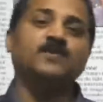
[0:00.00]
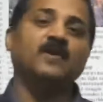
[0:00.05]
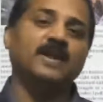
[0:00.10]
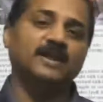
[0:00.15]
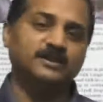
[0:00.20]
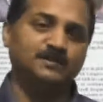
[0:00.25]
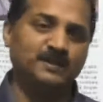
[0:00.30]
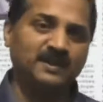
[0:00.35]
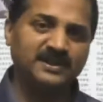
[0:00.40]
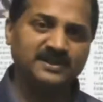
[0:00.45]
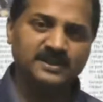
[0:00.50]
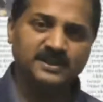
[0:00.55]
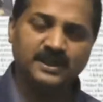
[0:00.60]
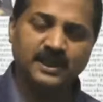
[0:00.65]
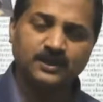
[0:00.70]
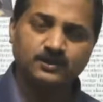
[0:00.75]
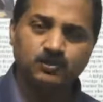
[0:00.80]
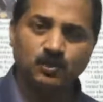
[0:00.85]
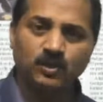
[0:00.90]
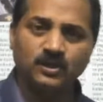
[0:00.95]
expenditure.
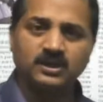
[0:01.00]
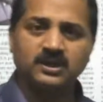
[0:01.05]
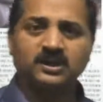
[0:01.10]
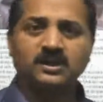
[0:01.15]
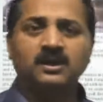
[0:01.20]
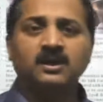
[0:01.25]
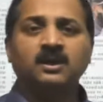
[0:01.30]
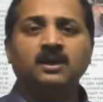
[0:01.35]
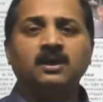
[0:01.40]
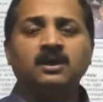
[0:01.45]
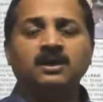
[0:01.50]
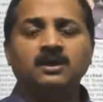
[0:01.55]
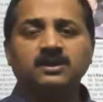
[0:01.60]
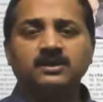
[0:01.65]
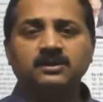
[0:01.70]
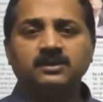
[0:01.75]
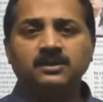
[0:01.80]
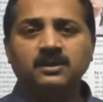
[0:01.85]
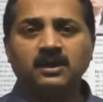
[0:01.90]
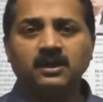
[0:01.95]
That's what
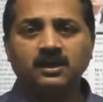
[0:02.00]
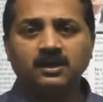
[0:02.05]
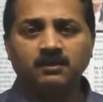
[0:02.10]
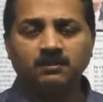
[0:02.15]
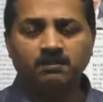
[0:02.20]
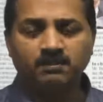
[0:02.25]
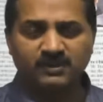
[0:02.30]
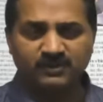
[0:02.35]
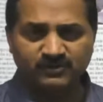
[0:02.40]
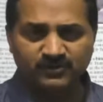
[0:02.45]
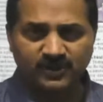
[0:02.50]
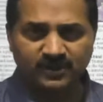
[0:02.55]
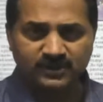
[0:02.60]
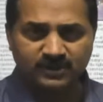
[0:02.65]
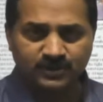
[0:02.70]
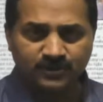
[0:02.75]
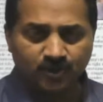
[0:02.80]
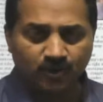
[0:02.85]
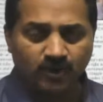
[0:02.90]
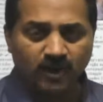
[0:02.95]
the President
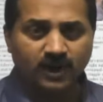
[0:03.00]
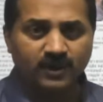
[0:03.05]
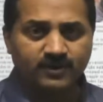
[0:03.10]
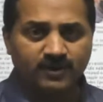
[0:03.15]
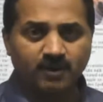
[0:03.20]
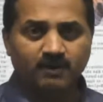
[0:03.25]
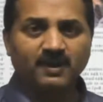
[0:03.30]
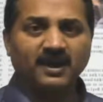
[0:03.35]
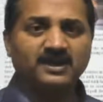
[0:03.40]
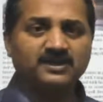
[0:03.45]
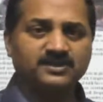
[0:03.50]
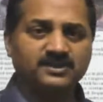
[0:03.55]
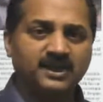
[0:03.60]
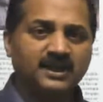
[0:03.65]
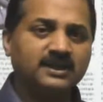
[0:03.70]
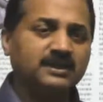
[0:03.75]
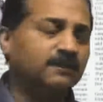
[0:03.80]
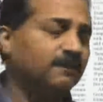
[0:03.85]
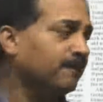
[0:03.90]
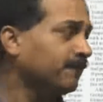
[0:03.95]
Donald Trump has
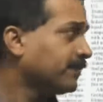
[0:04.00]
said.